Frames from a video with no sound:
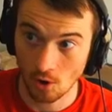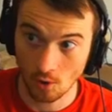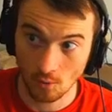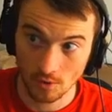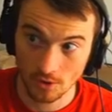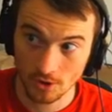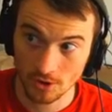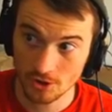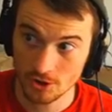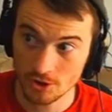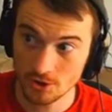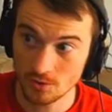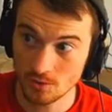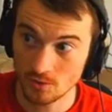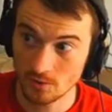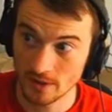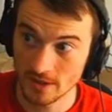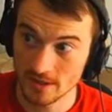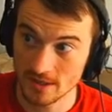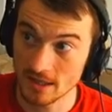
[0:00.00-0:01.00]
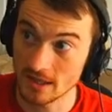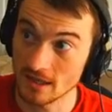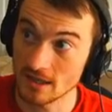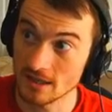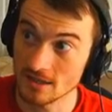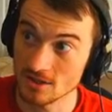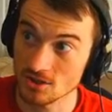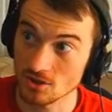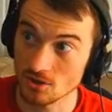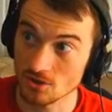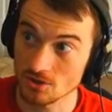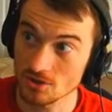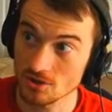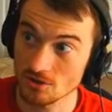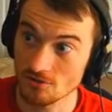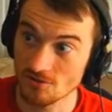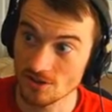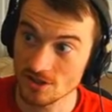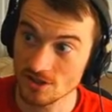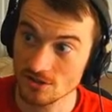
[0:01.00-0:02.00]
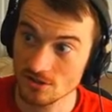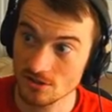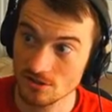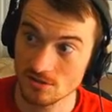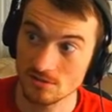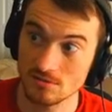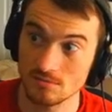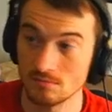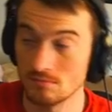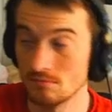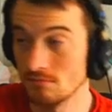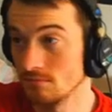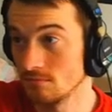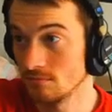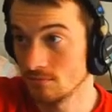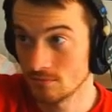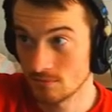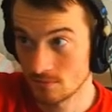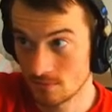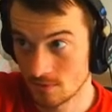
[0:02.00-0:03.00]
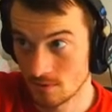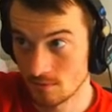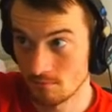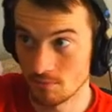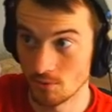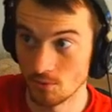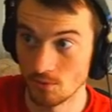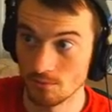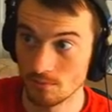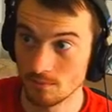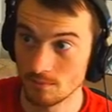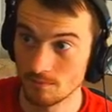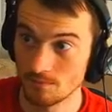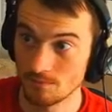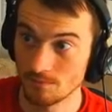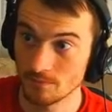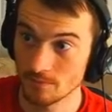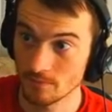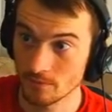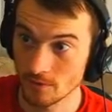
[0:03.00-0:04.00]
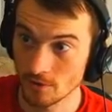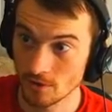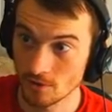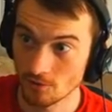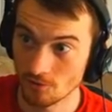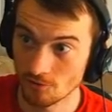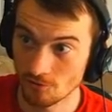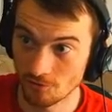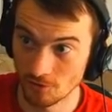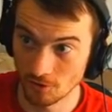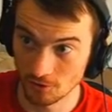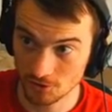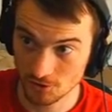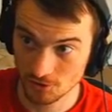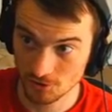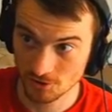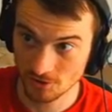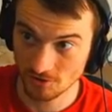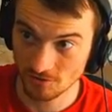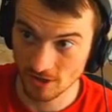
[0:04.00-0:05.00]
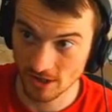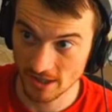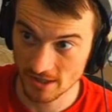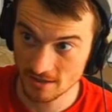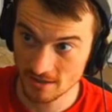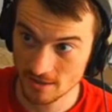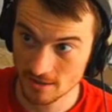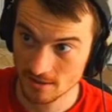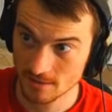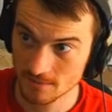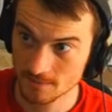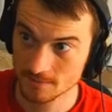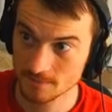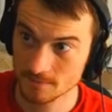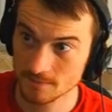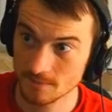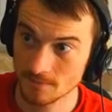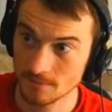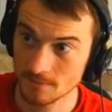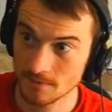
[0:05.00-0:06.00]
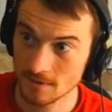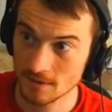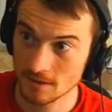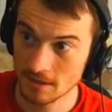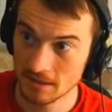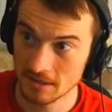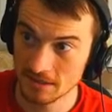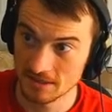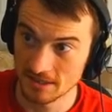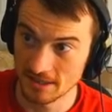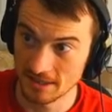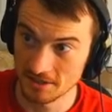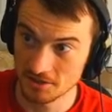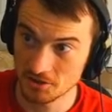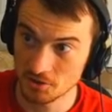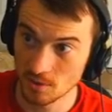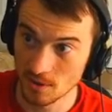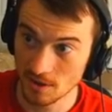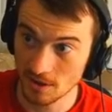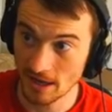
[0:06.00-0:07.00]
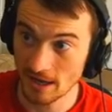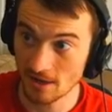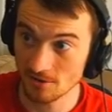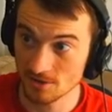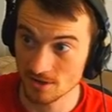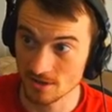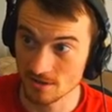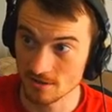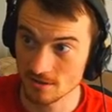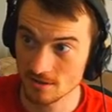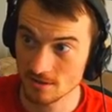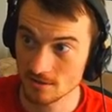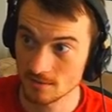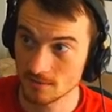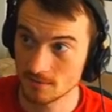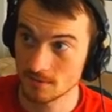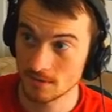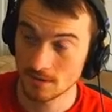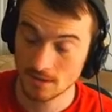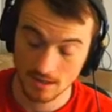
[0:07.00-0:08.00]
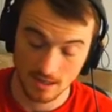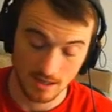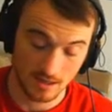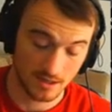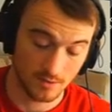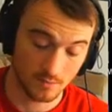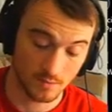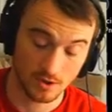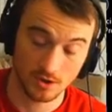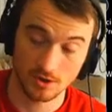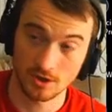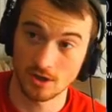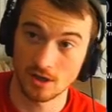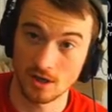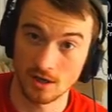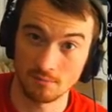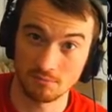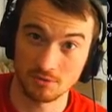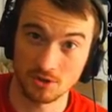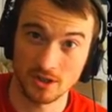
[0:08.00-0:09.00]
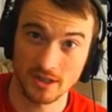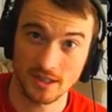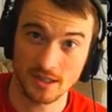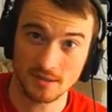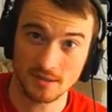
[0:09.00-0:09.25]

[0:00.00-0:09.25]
going to do is hit install service, boom, filter on device, set it to 1000, and then we're going to unplug it.